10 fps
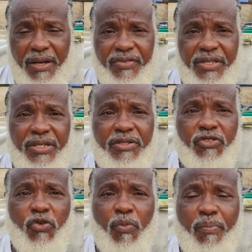I've seen
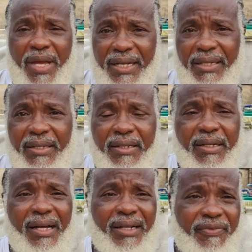so many
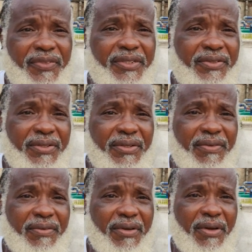catfish
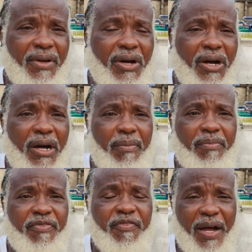
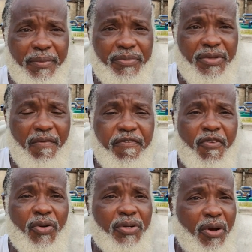farms
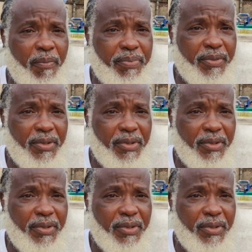fold up